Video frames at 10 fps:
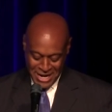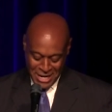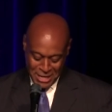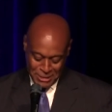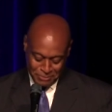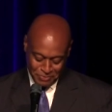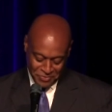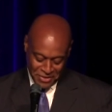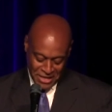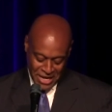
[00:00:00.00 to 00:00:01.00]
Um,
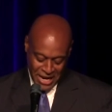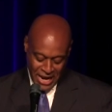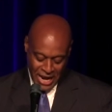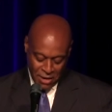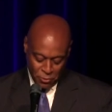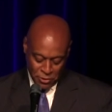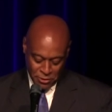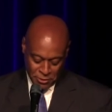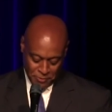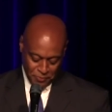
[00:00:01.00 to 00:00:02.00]
I
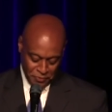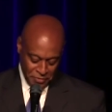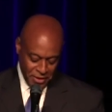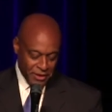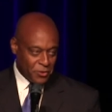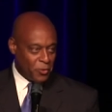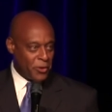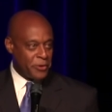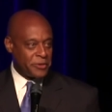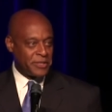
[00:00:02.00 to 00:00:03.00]
will, in the
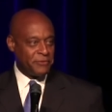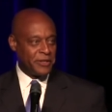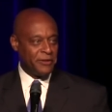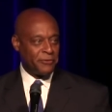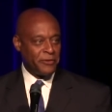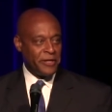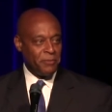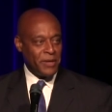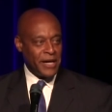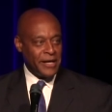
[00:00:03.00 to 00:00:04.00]
words of a good friend
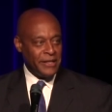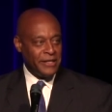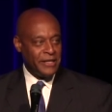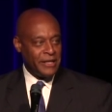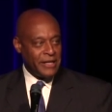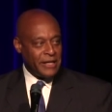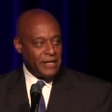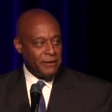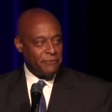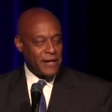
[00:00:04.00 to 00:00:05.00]
of mine,
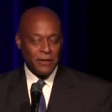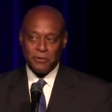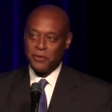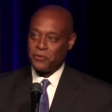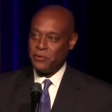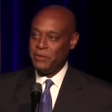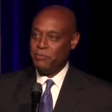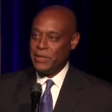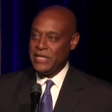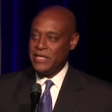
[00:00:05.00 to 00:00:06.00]
uh, follow the three
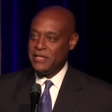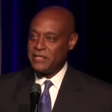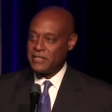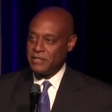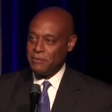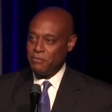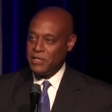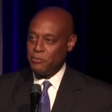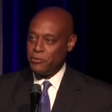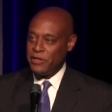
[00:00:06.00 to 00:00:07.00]
B's:
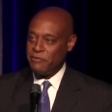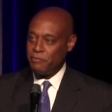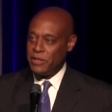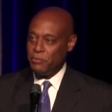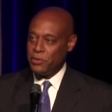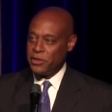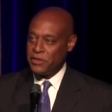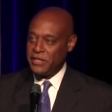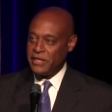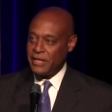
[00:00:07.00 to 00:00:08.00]
be brief, be
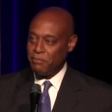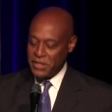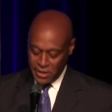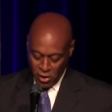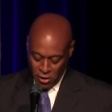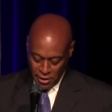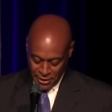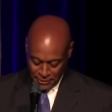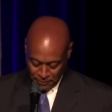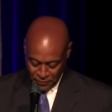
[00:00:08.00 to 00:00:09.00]
brilliant, and be gone.